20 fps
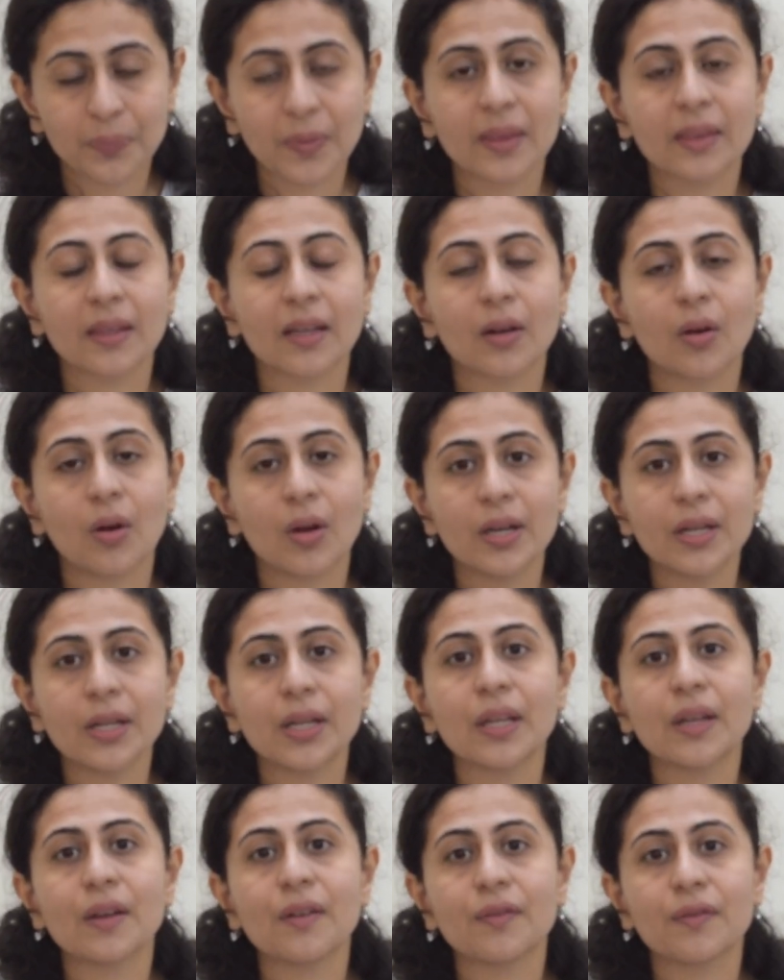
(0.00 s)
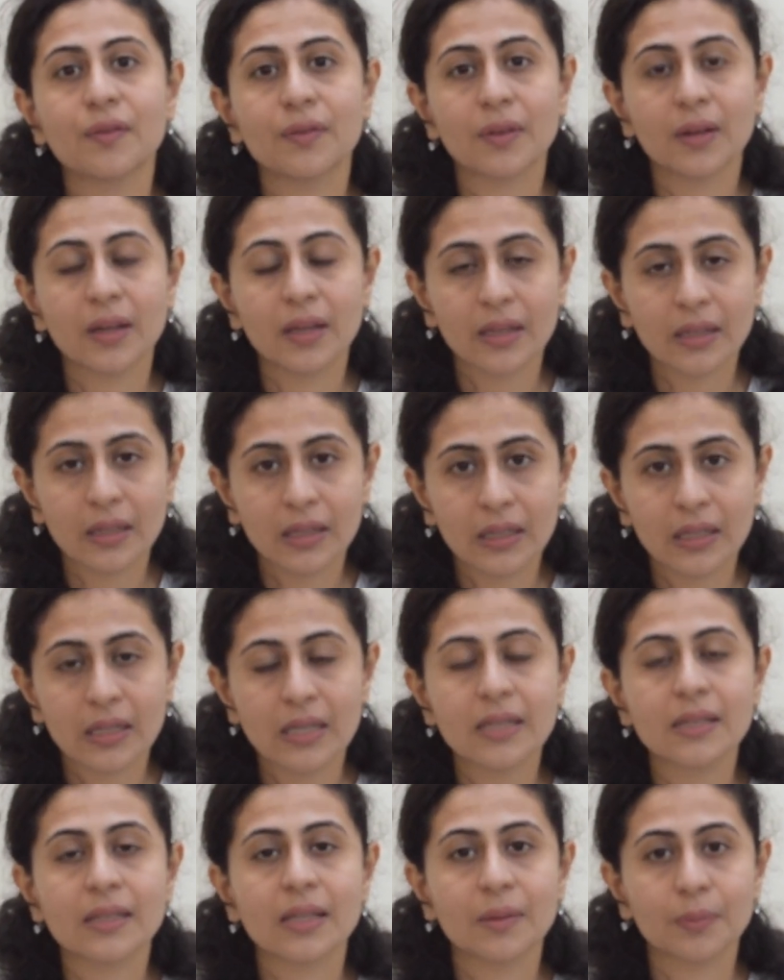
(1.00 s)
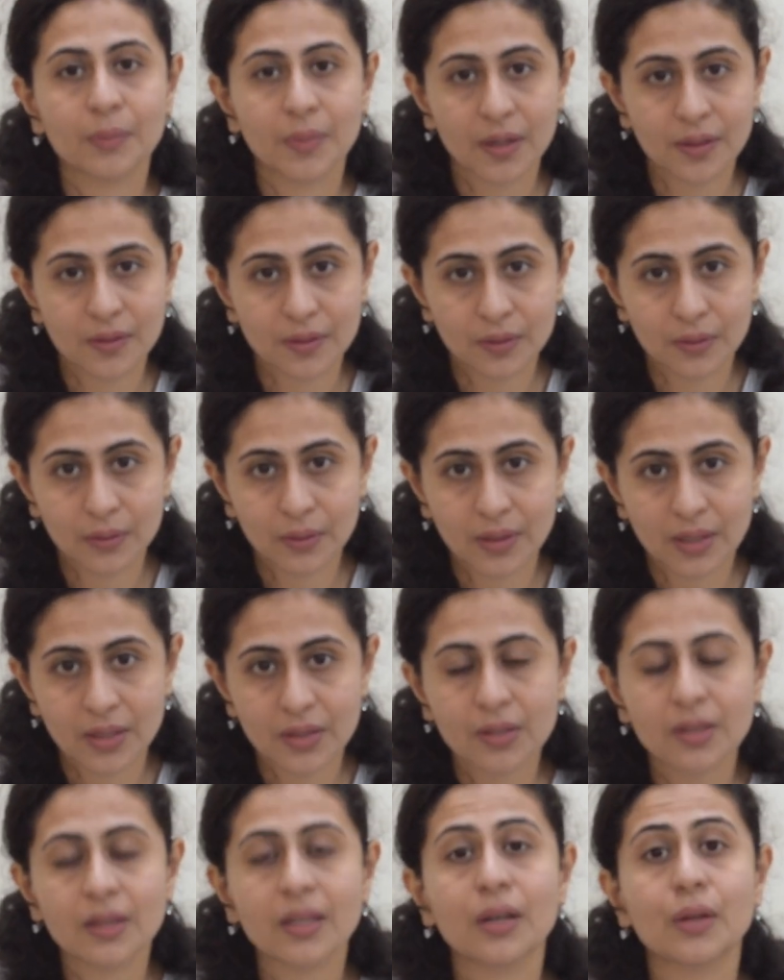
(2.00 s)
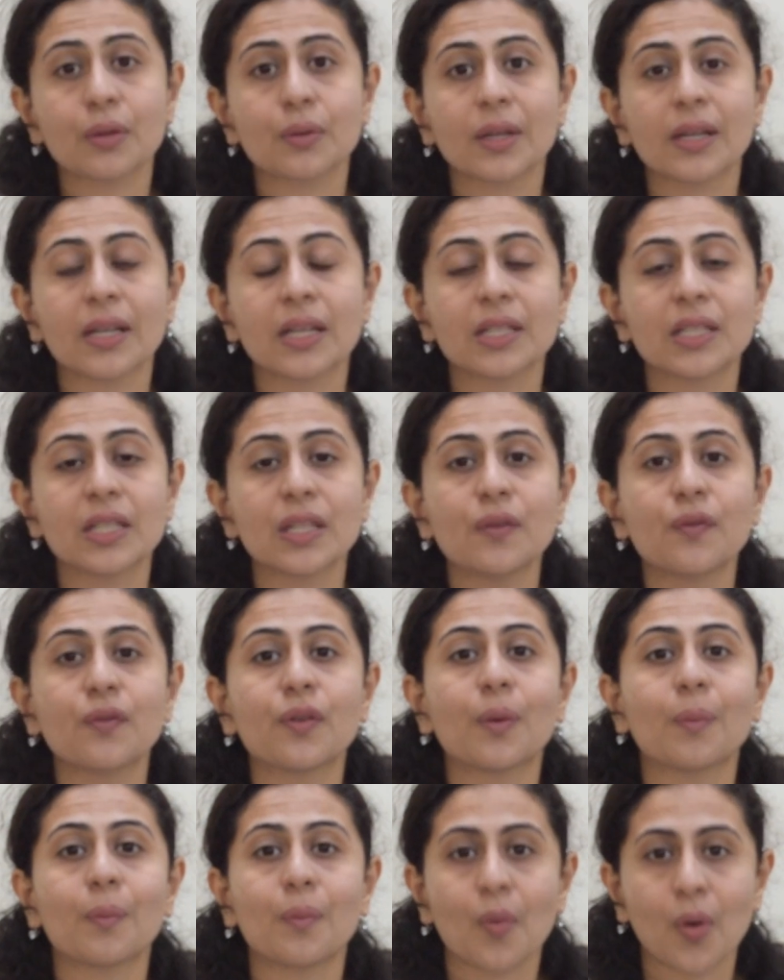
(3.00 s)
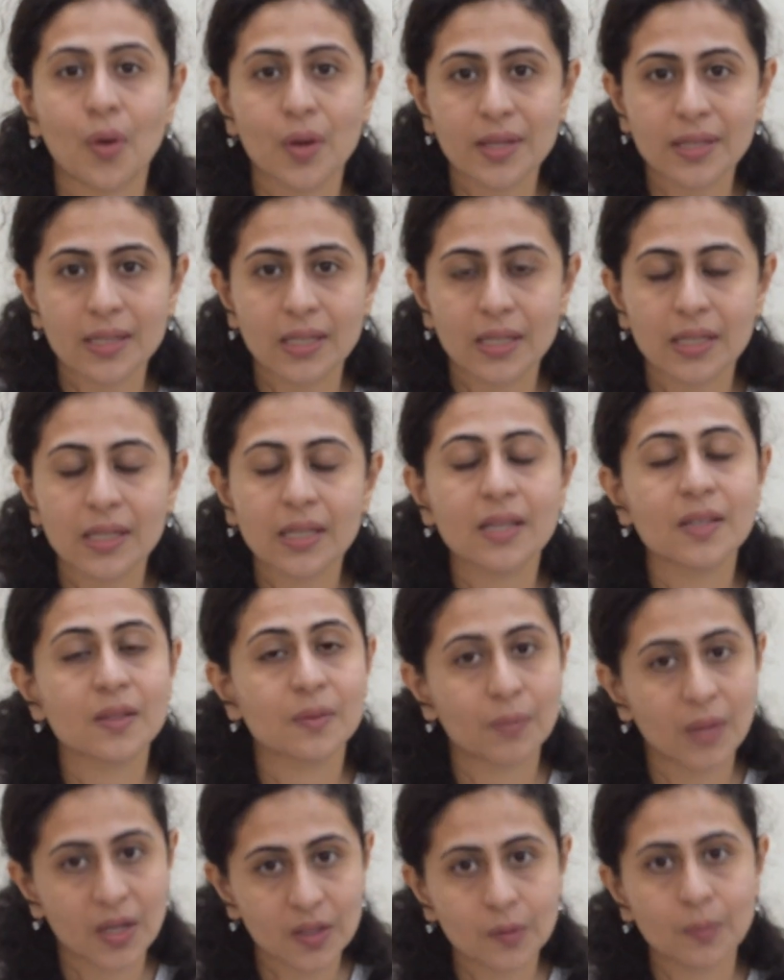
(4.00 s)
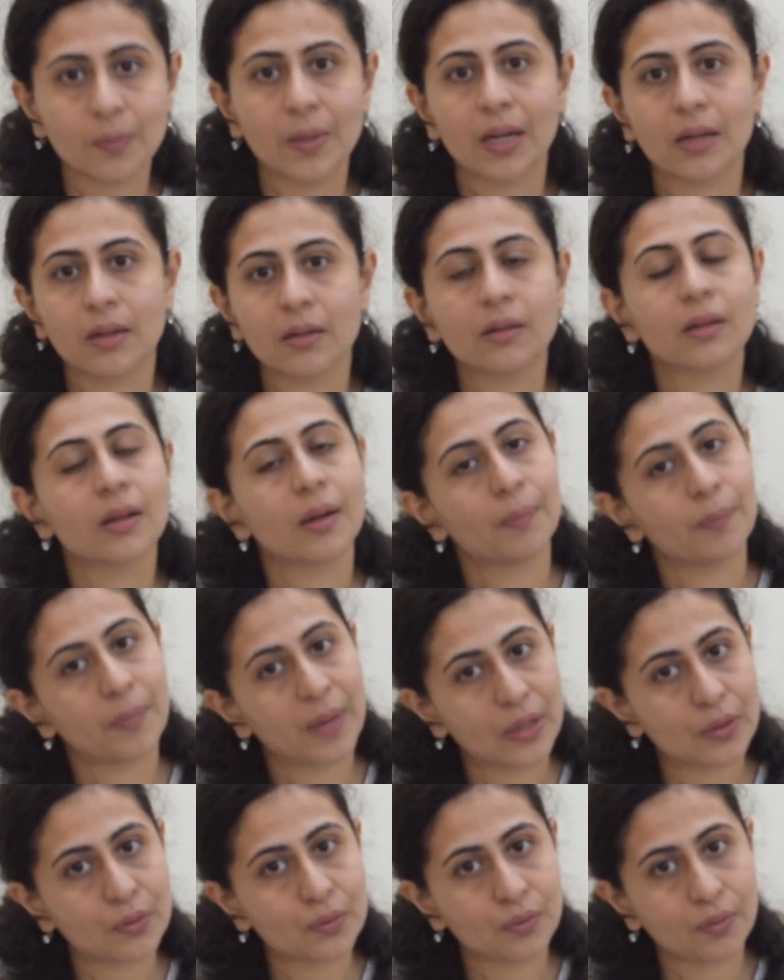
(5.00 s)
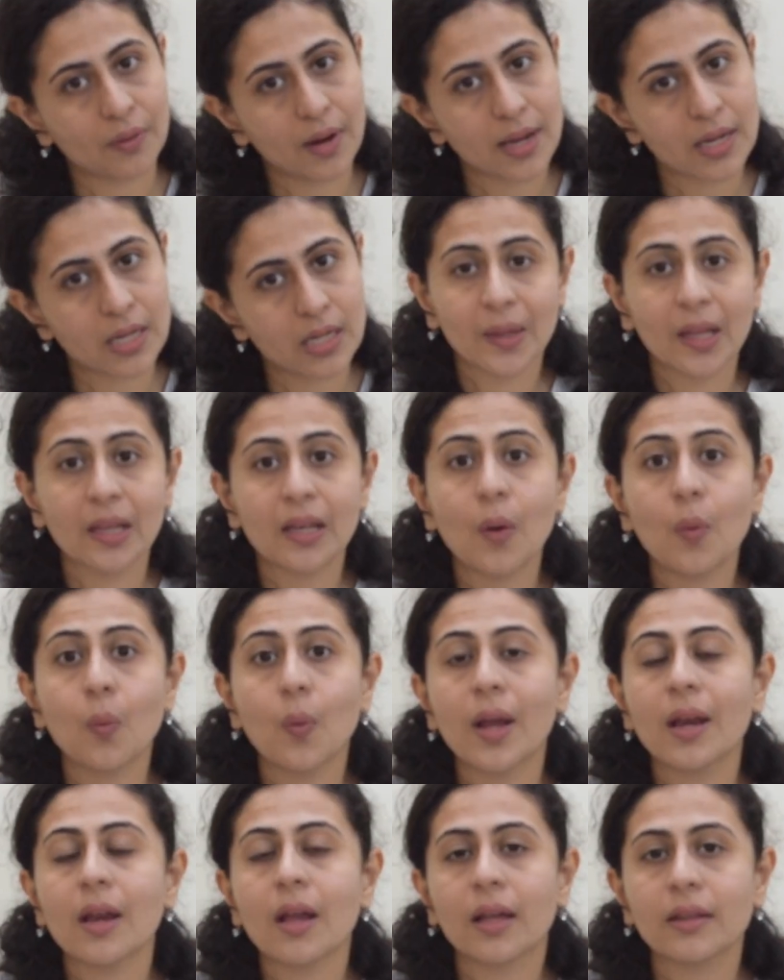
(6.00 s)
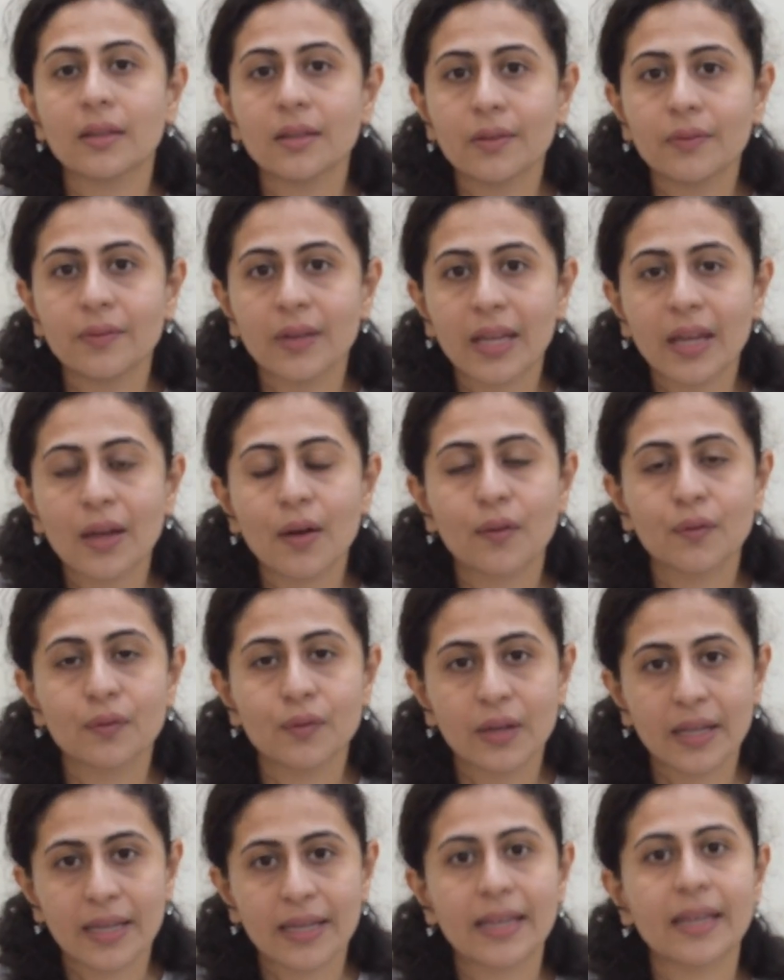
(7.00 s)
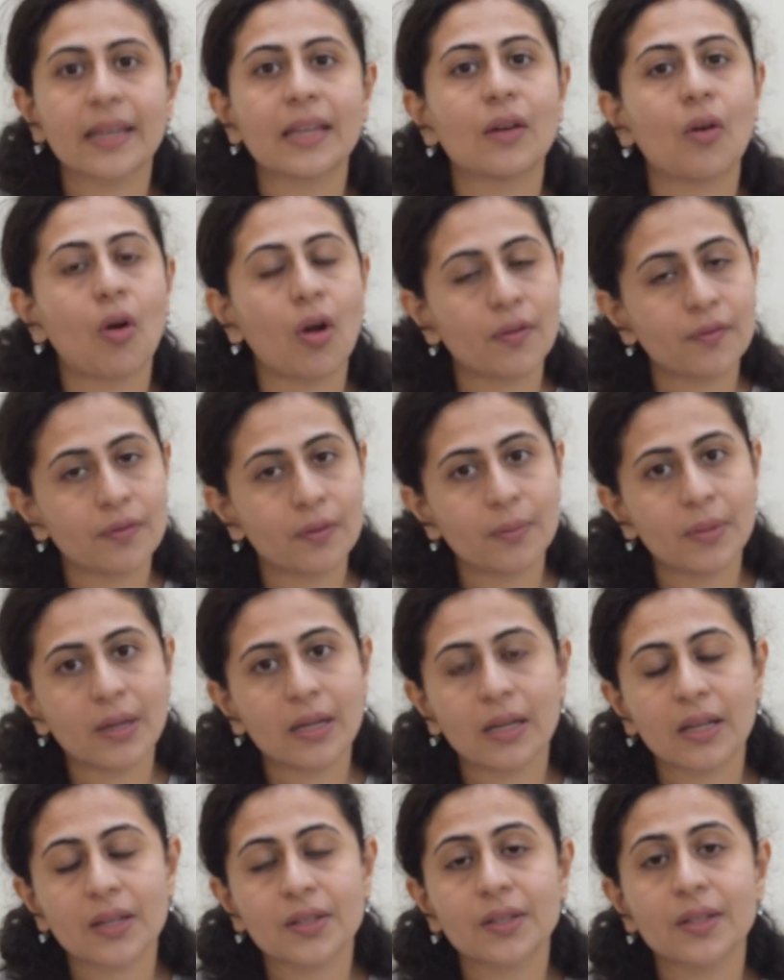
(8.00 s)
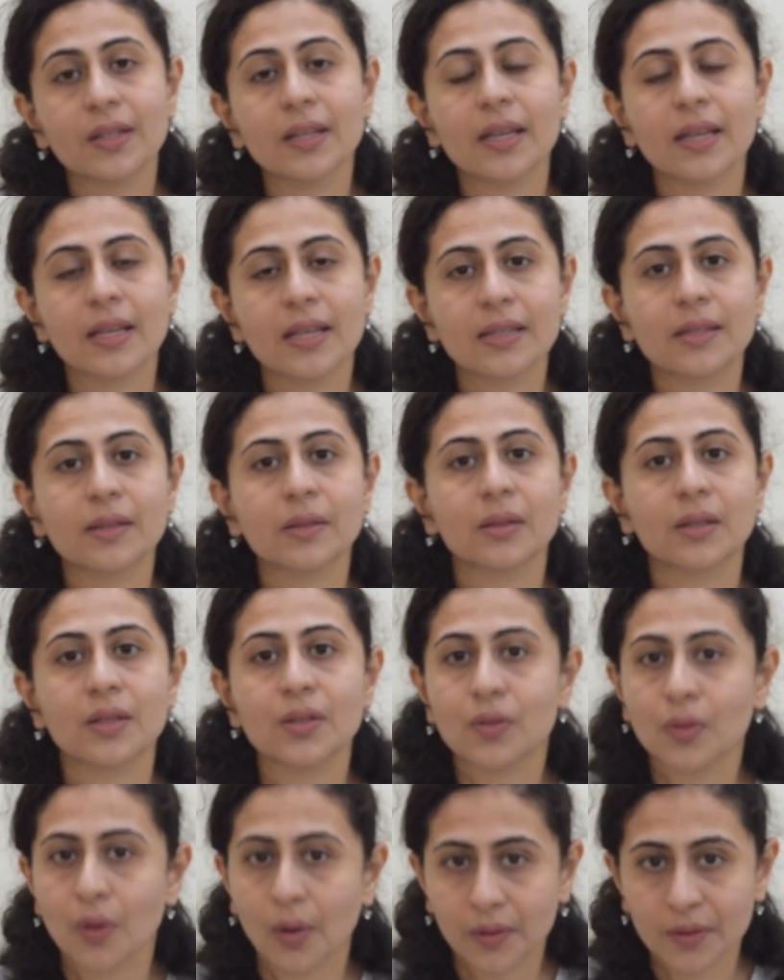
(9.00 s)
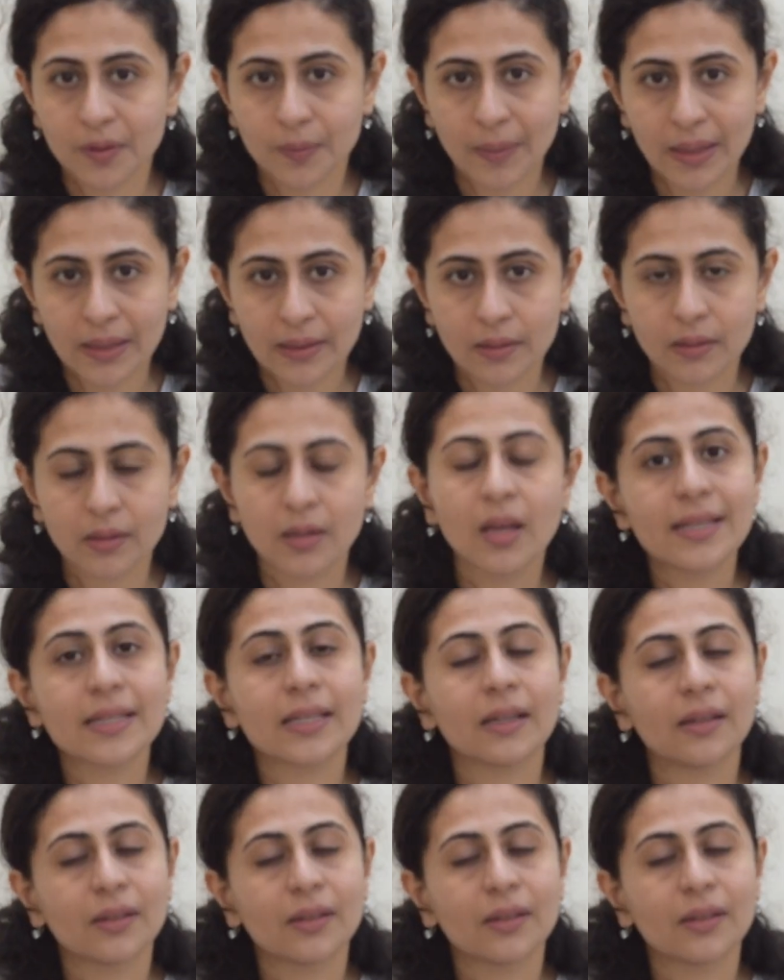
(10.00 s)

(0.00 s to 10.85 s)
The quality of increase in blood circulation that you can achieve from moist heat is much better compared to dry heat. Now, one other way of taking hot fermentation is the socks method.